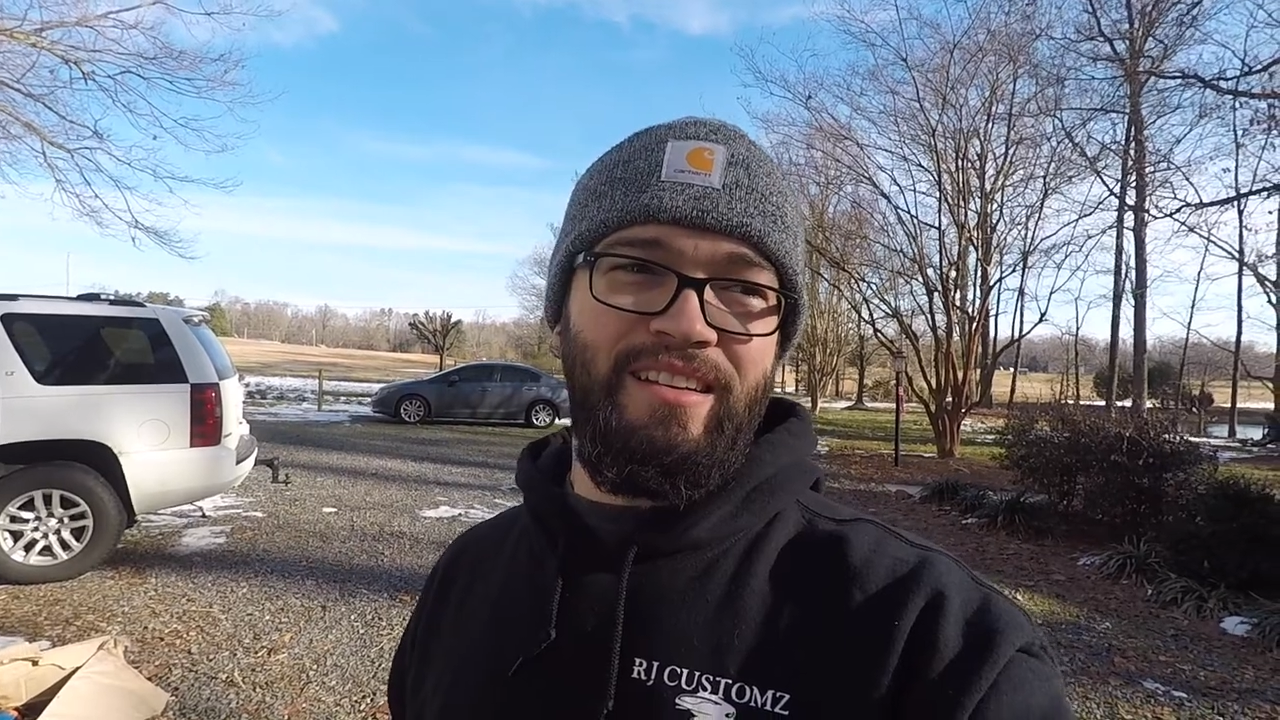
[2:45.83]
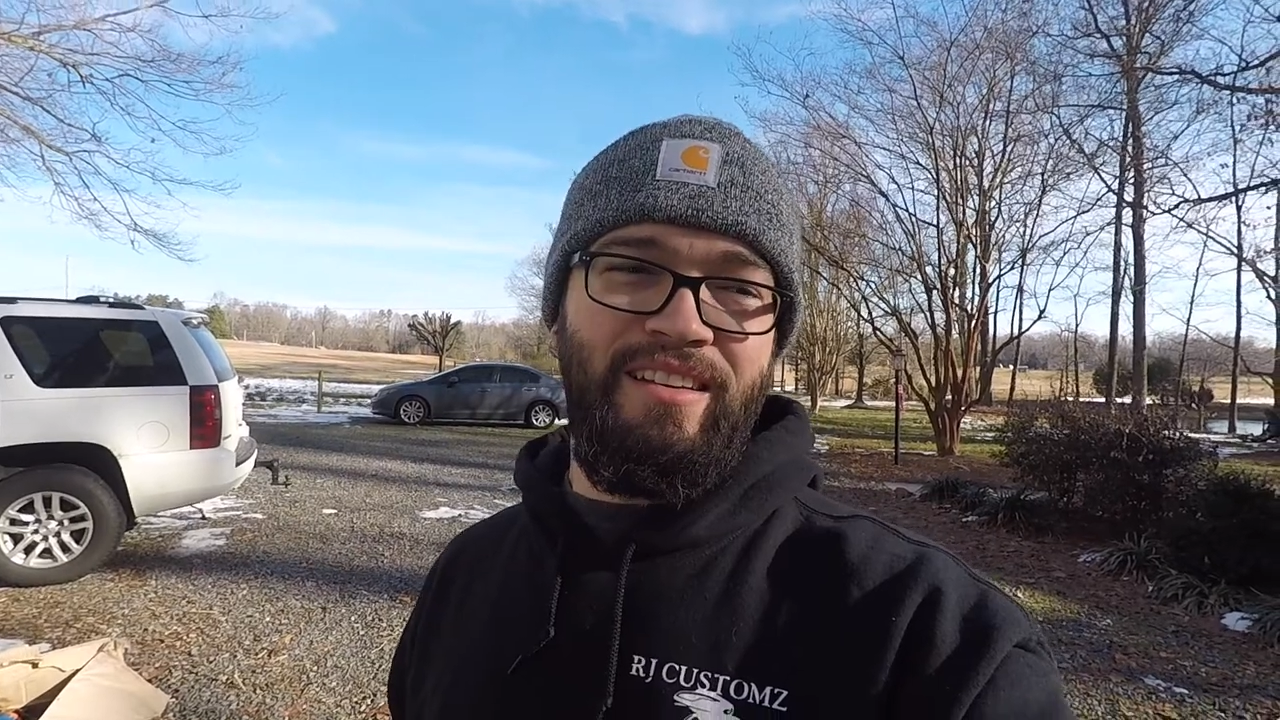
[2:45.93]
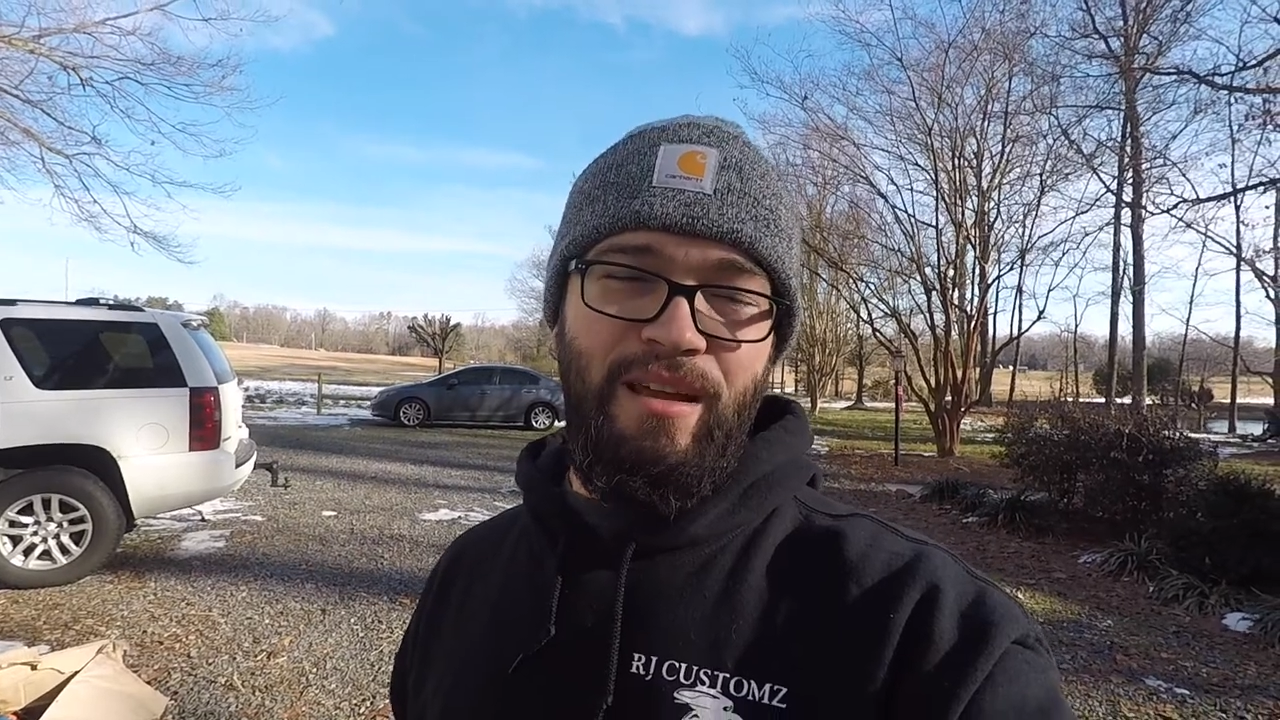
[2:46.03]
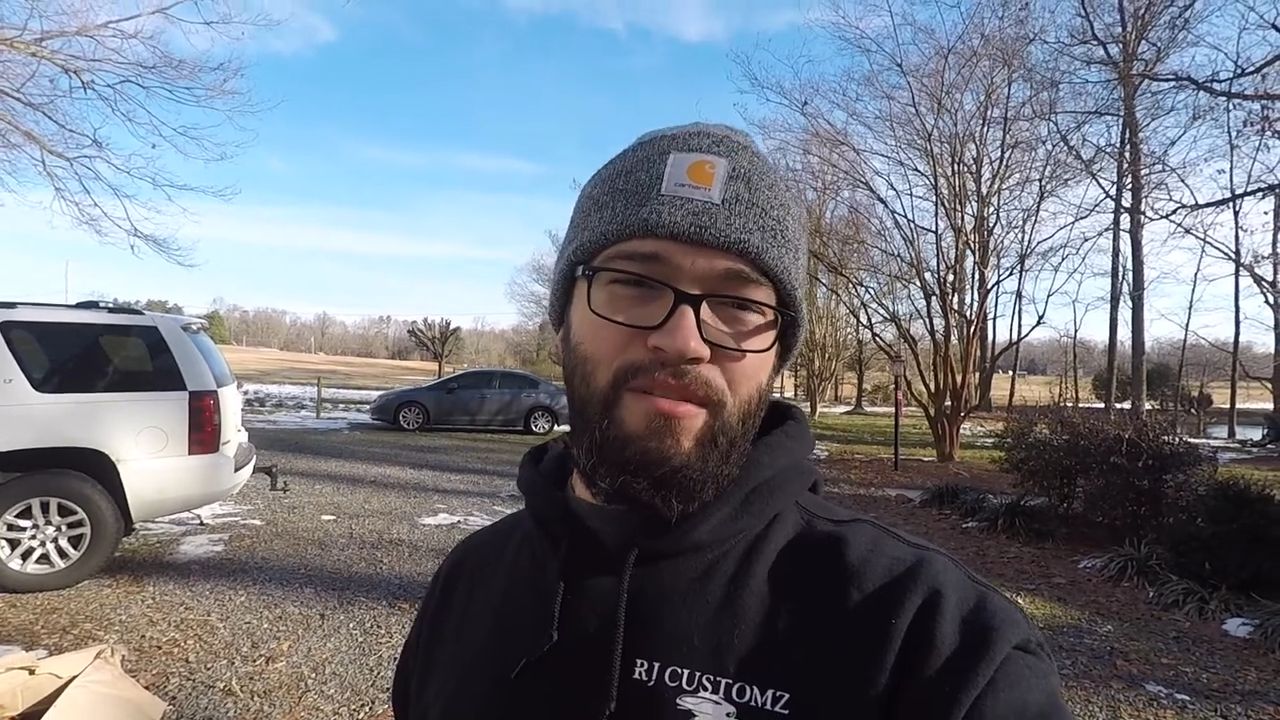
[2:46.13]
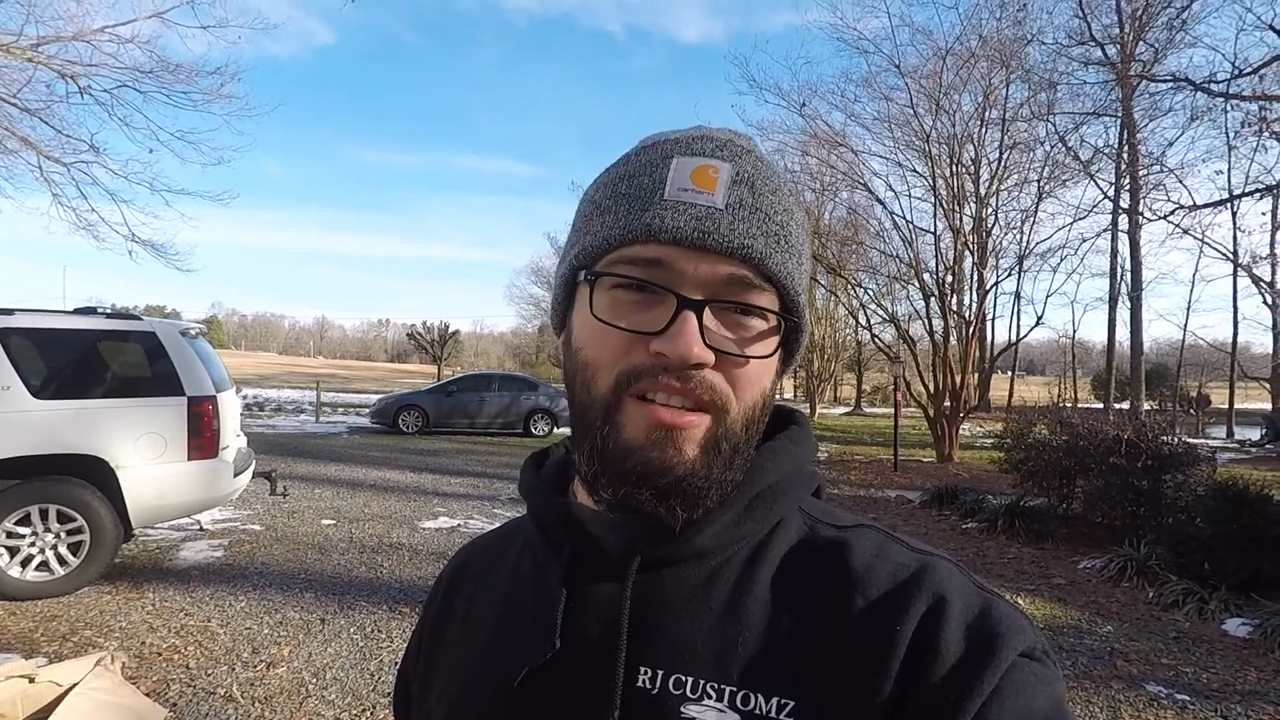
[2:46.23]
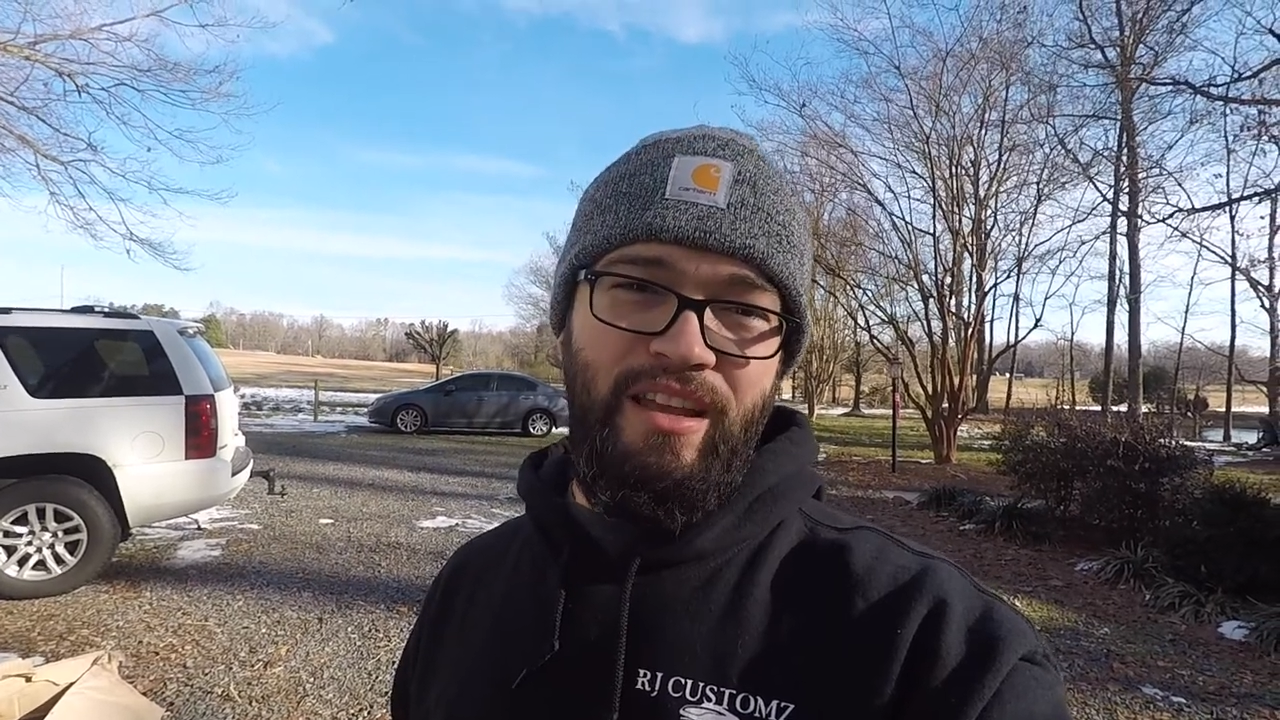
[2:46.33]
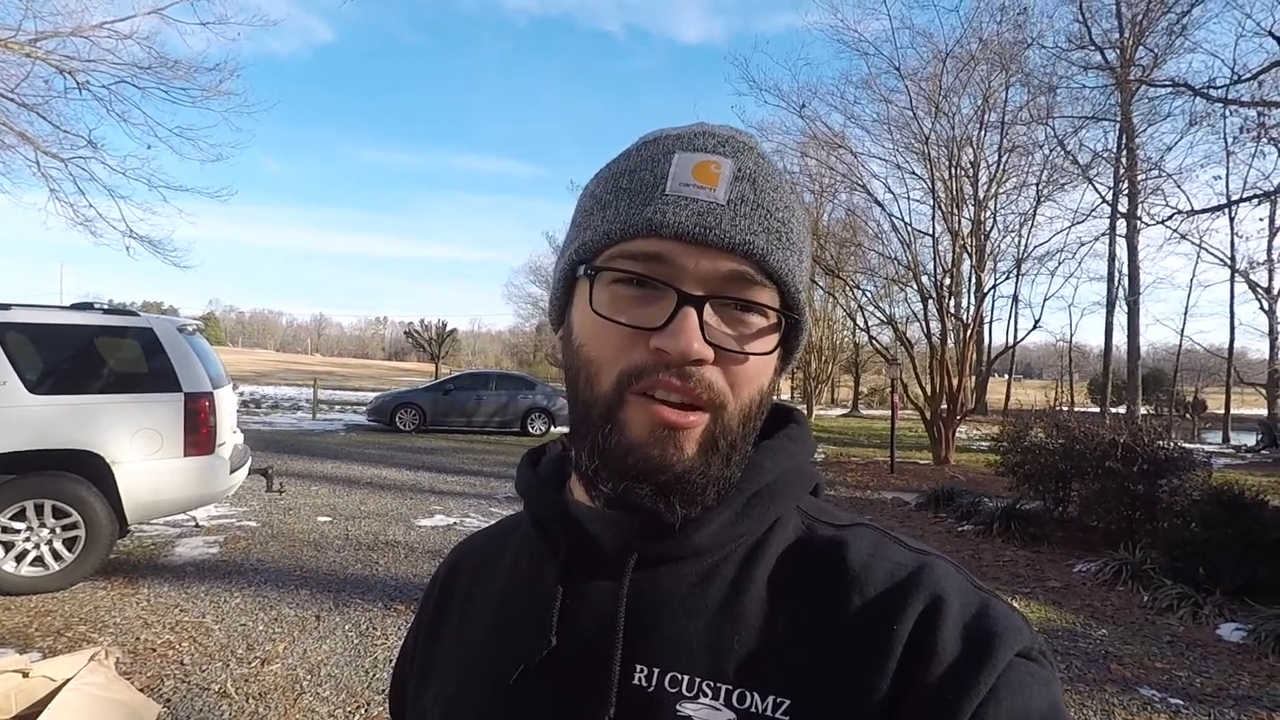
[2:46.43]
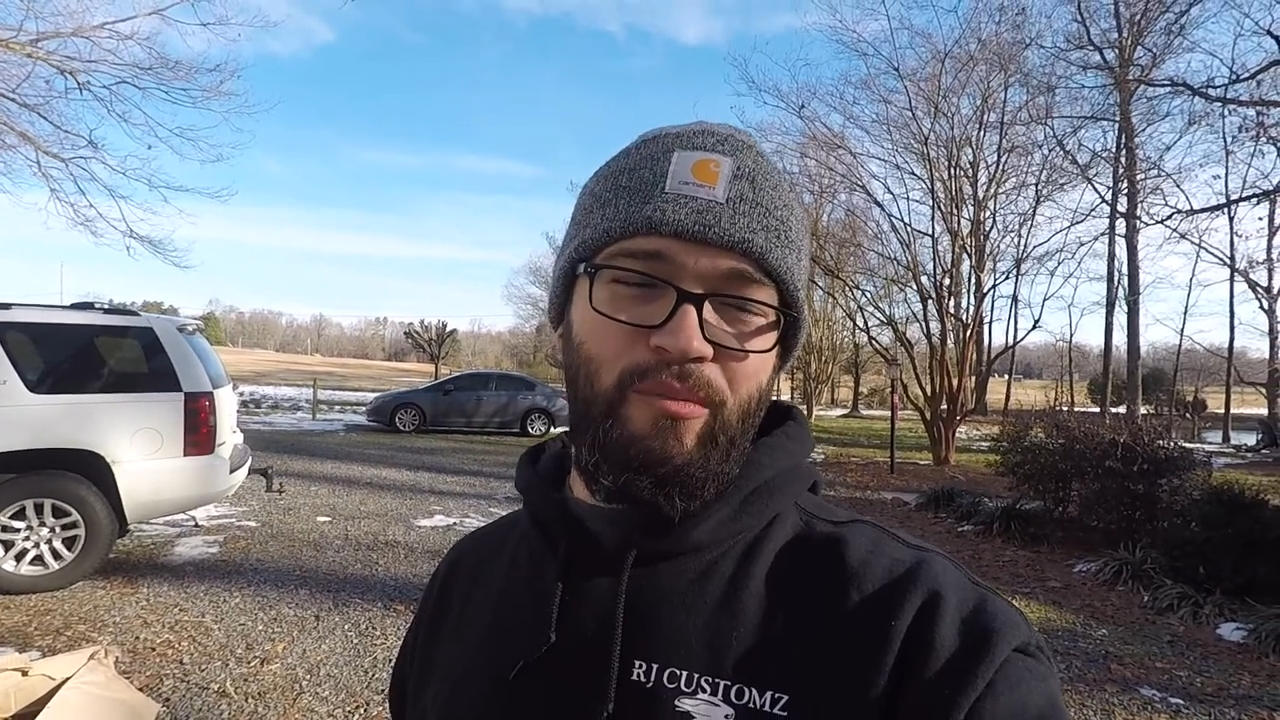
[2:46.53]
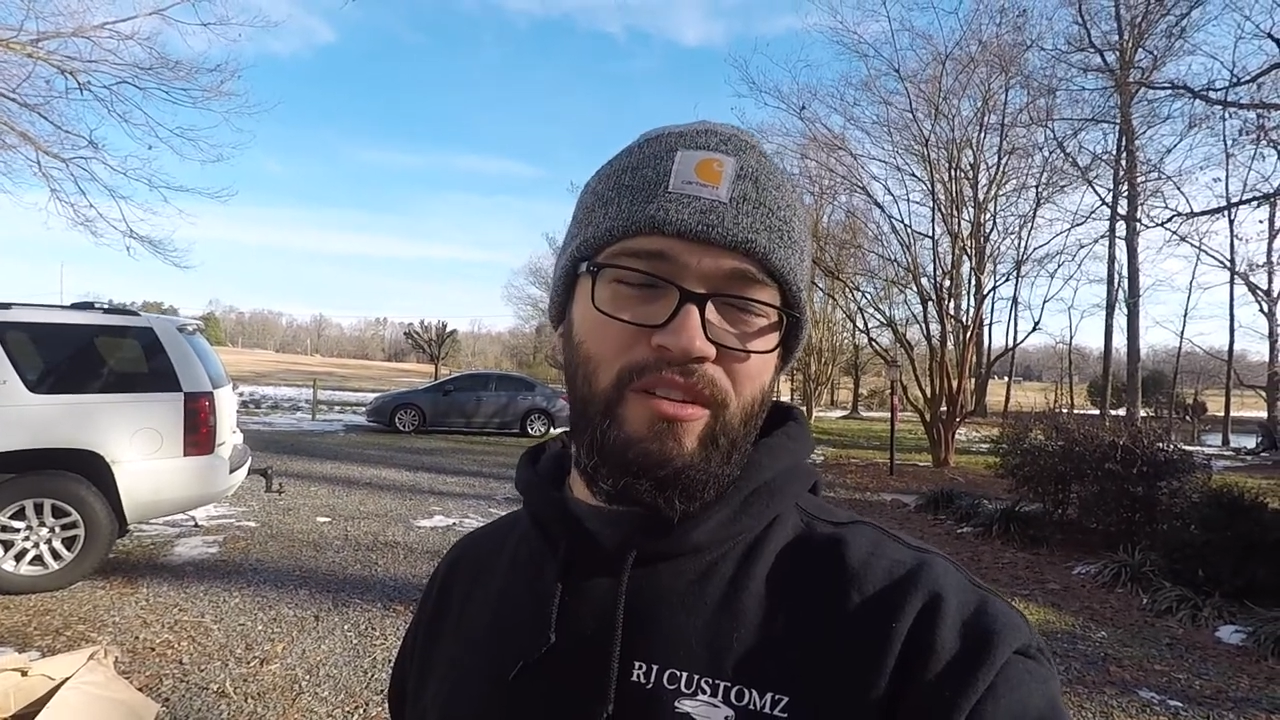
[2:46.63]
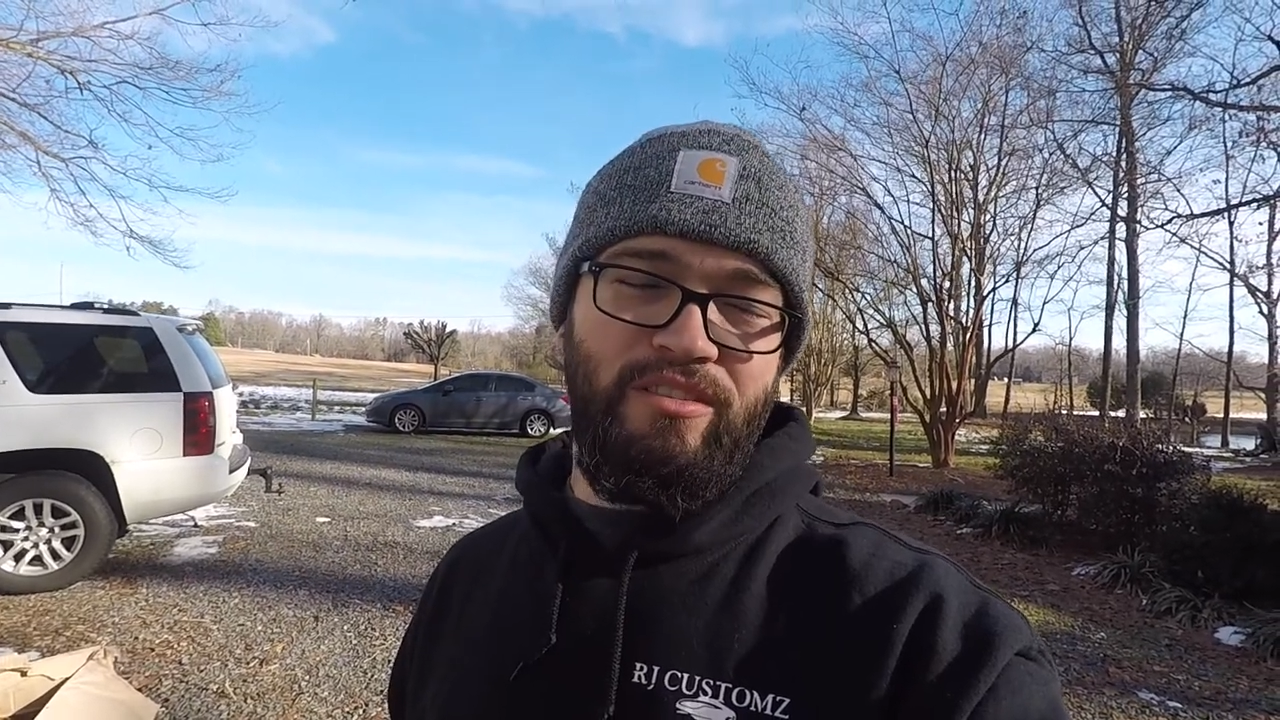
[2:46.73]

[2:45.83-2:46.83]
damaged the helmet.